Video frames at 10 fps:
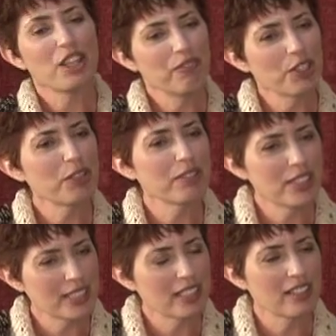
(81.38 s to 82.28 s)
the very
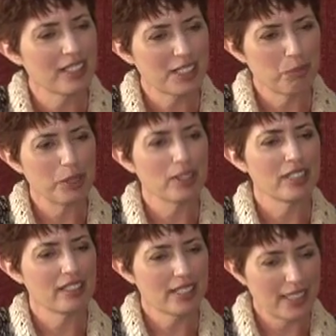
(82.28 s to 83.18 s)
first thing that
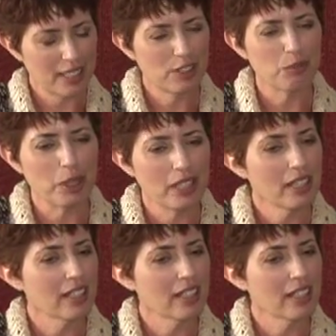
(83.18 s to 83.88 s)
Spirit said to me,